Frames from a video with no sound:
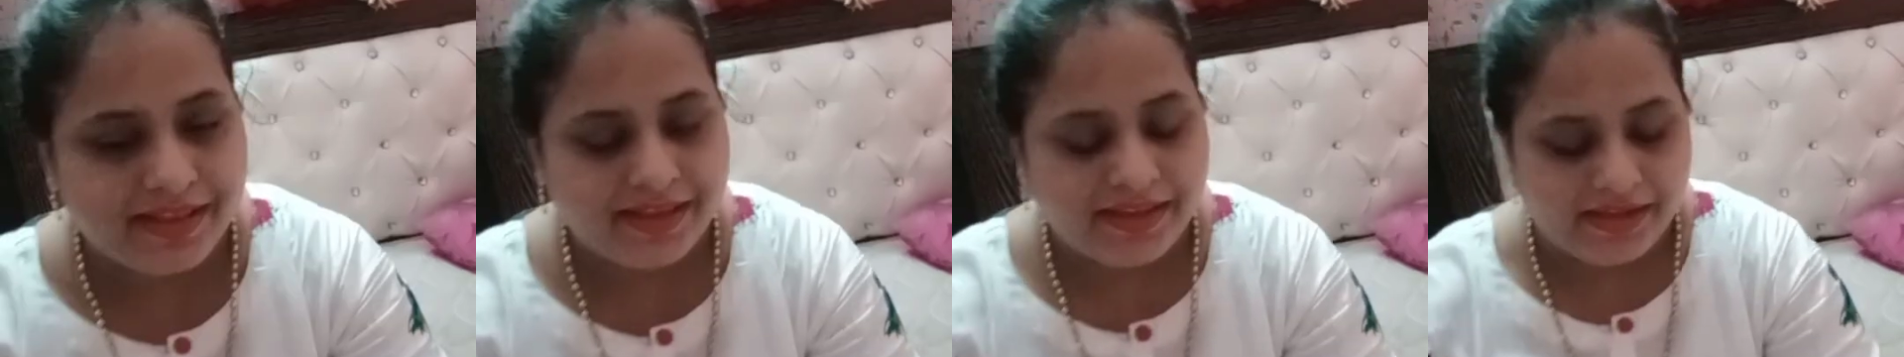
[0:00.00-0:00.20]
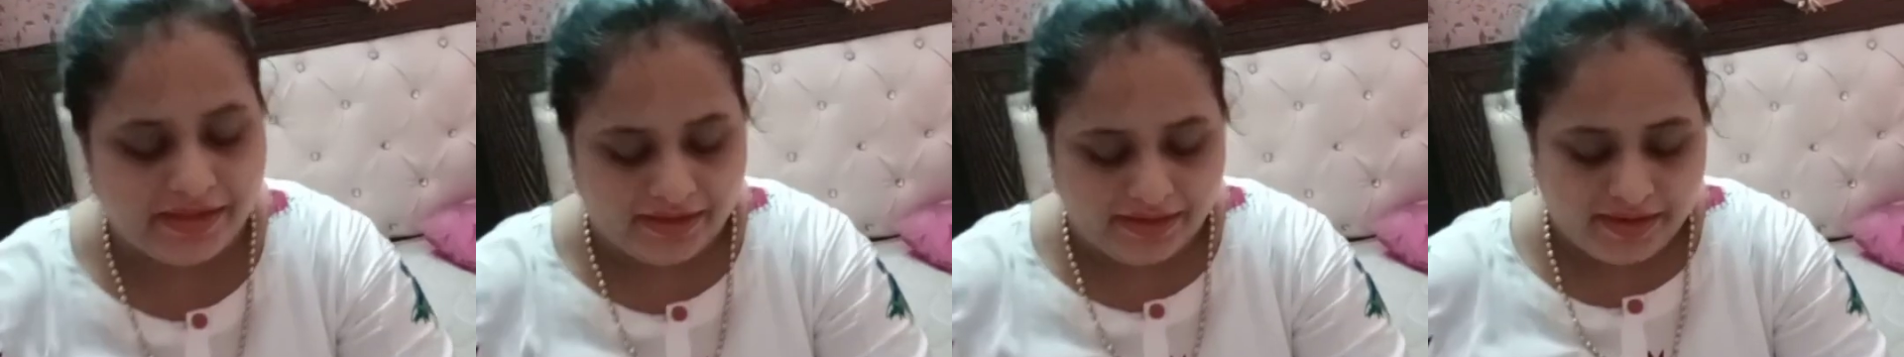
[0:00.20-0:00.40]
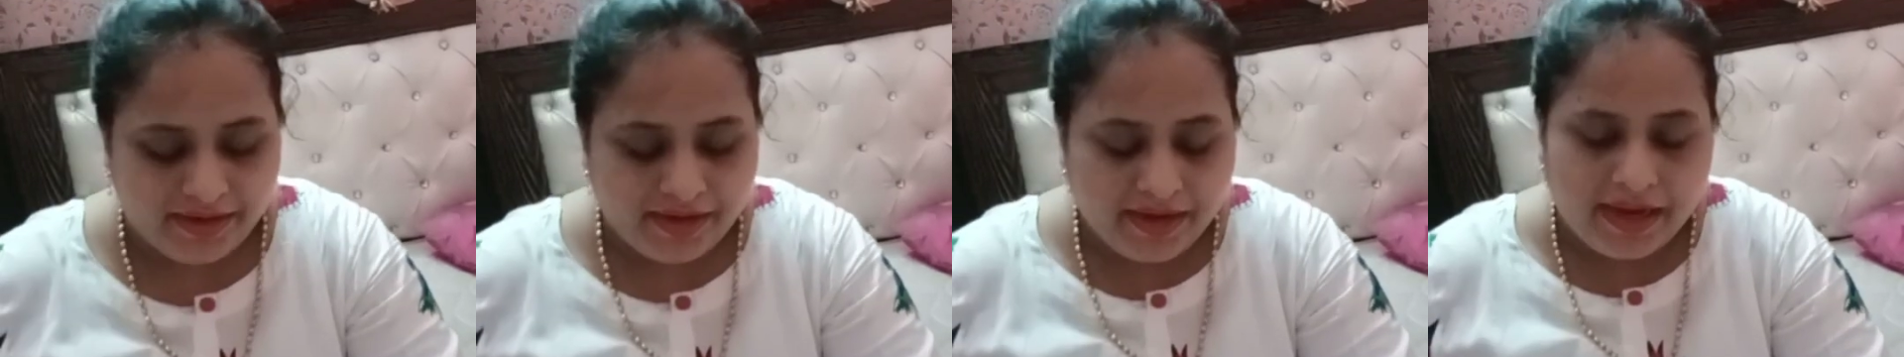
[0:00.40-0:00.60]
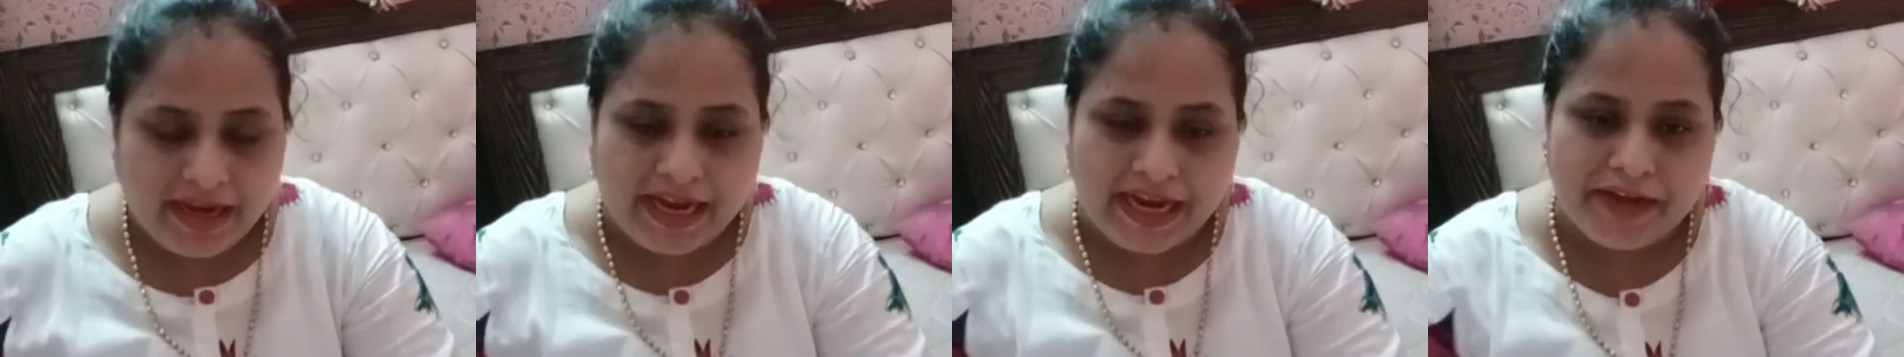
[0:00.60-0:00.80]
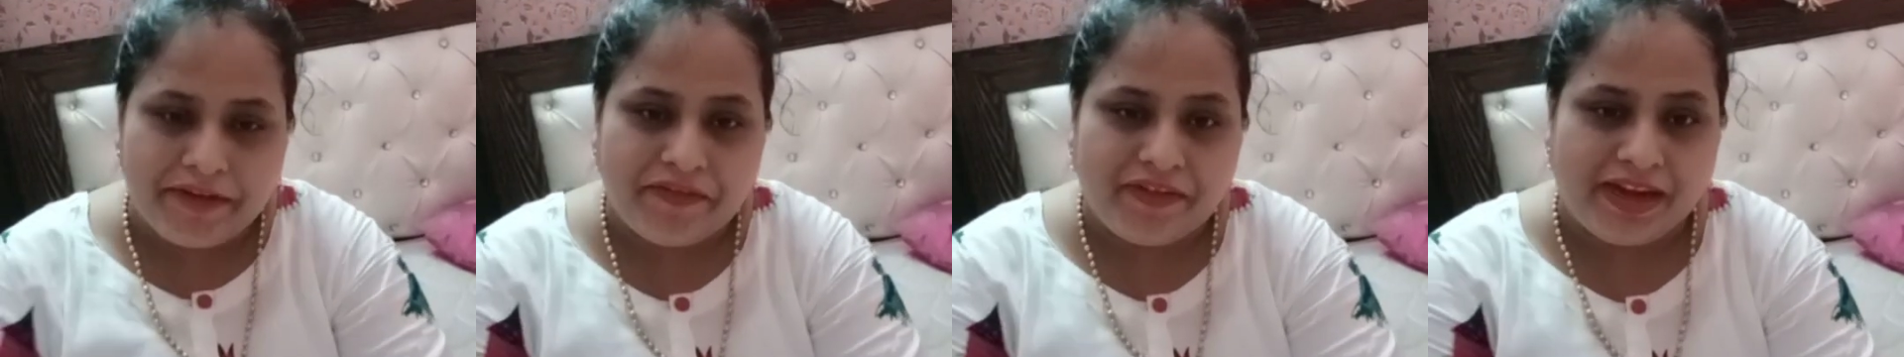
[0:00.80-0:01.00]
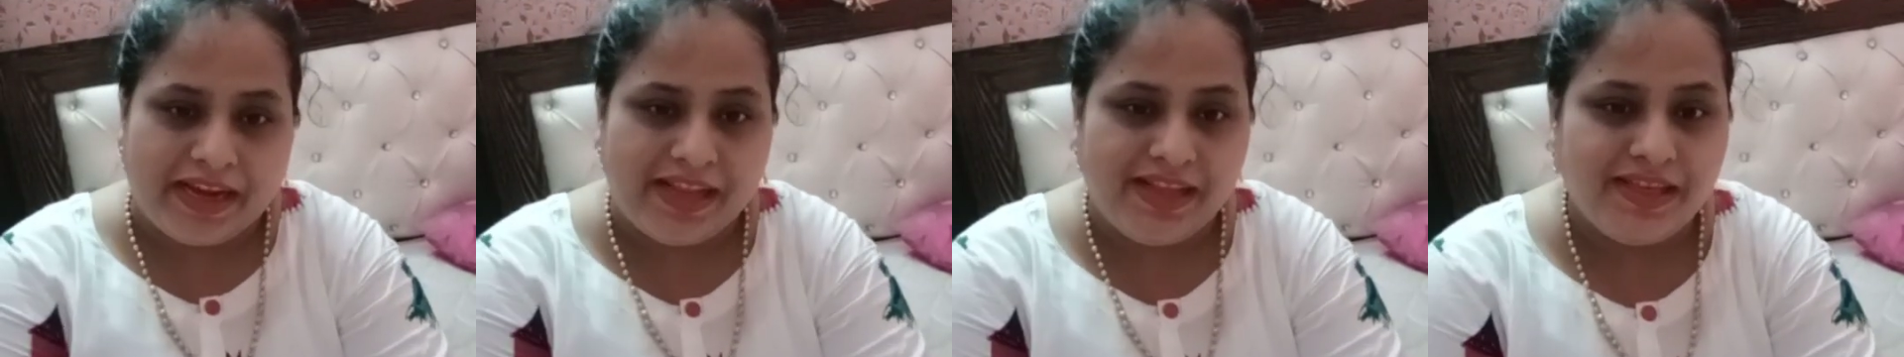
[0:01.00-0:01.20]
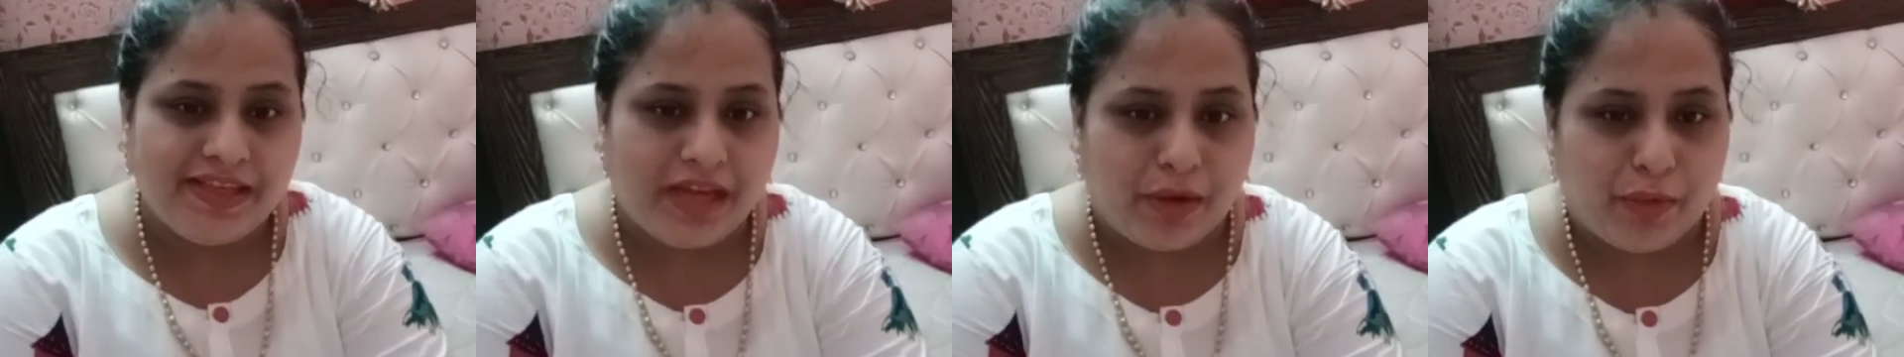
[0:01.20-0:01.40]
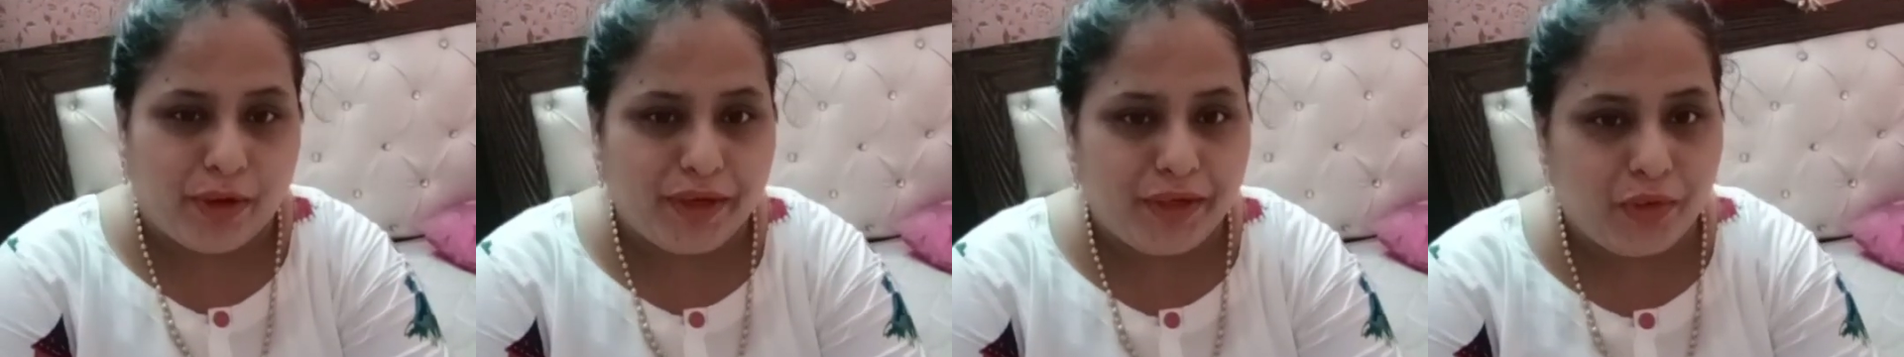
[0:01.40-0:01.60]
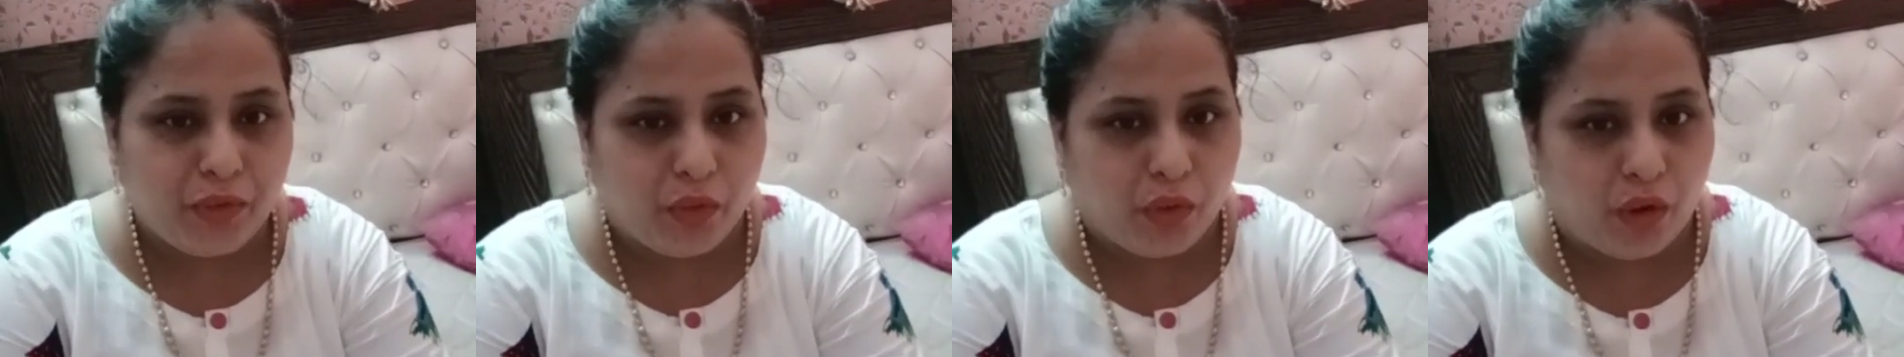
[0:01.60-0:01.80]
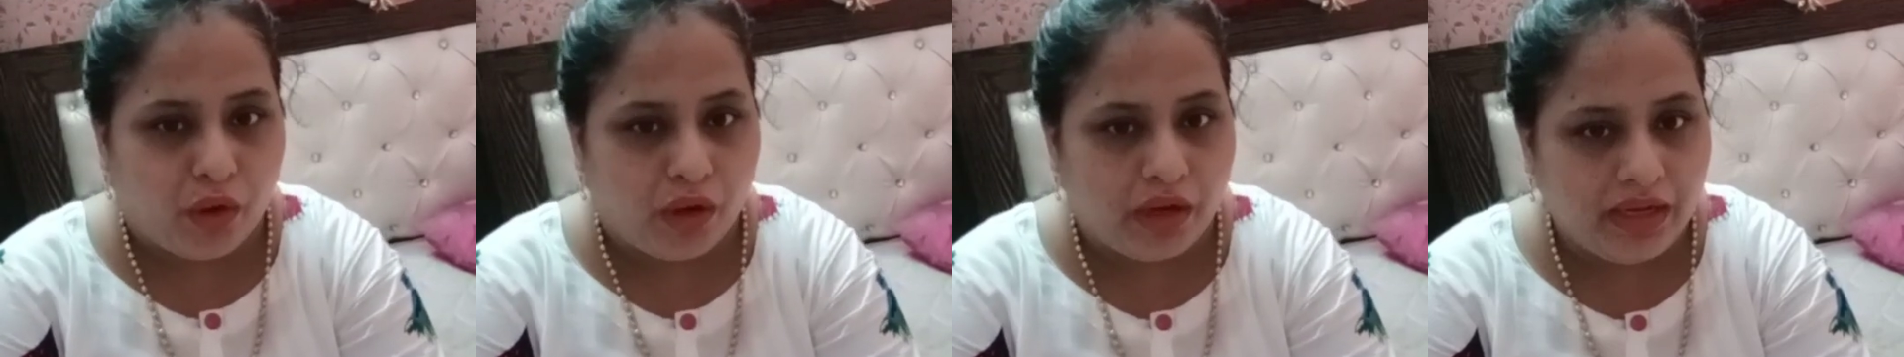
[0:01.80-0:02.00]
remaining 3
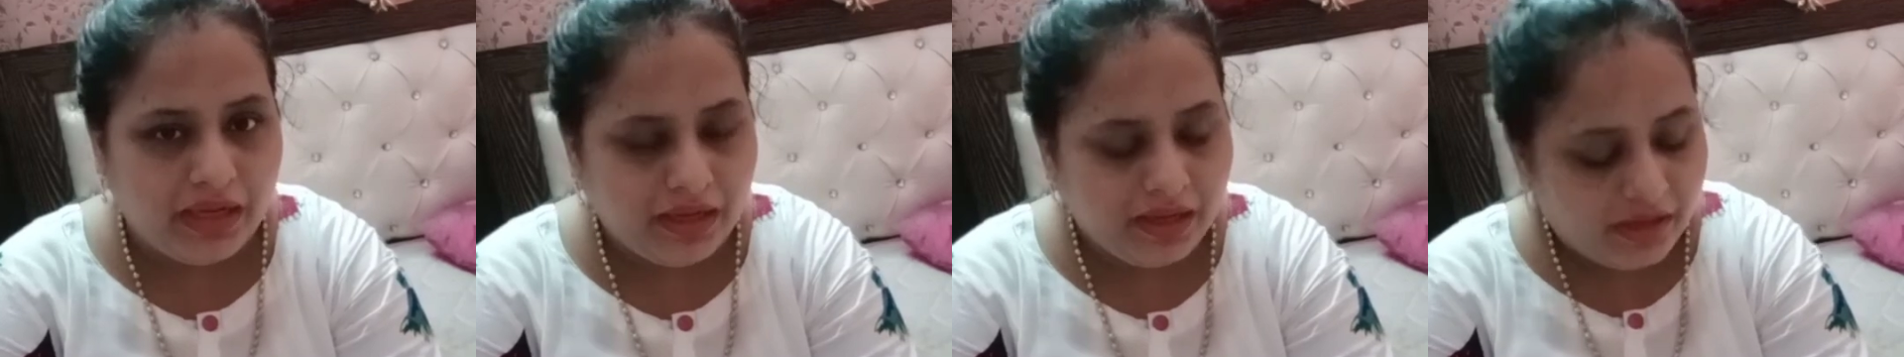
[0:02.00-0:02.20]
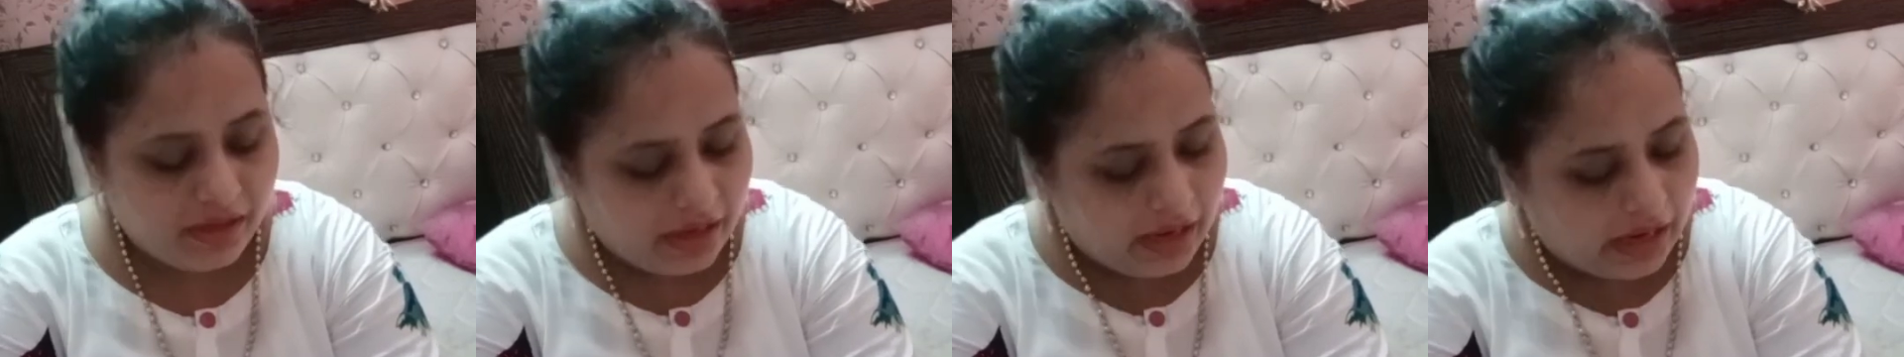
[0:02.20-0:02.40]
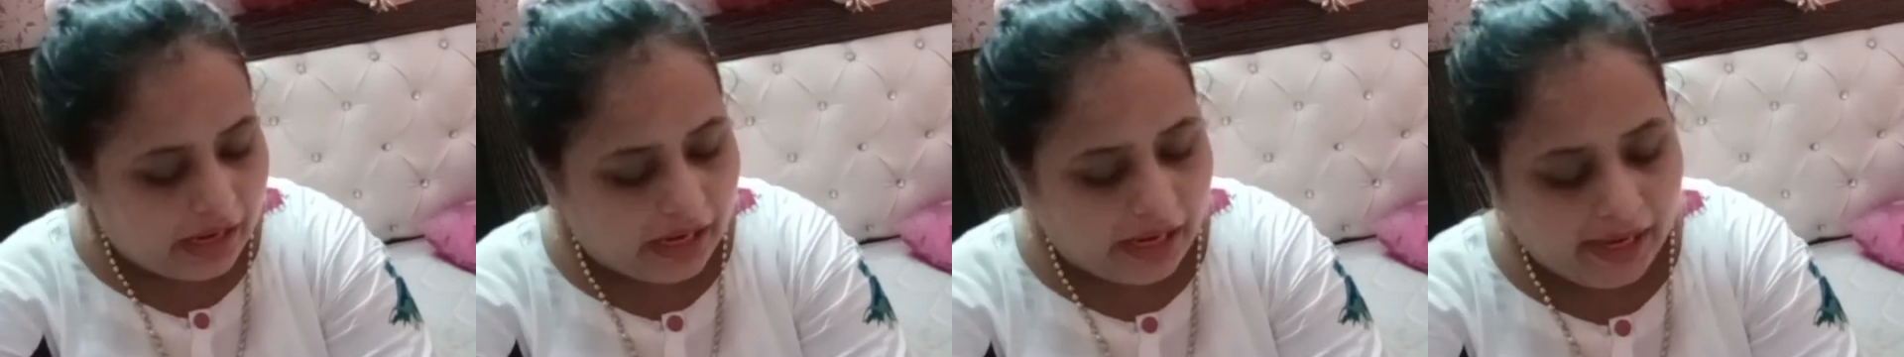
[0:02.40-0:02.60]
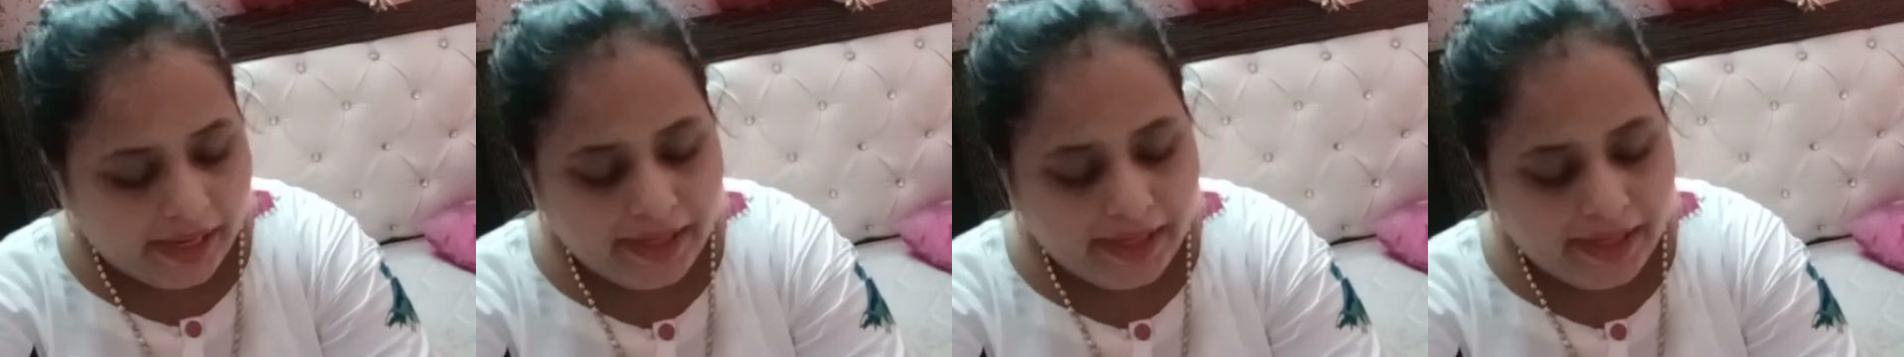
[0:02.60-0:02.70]
minutes would be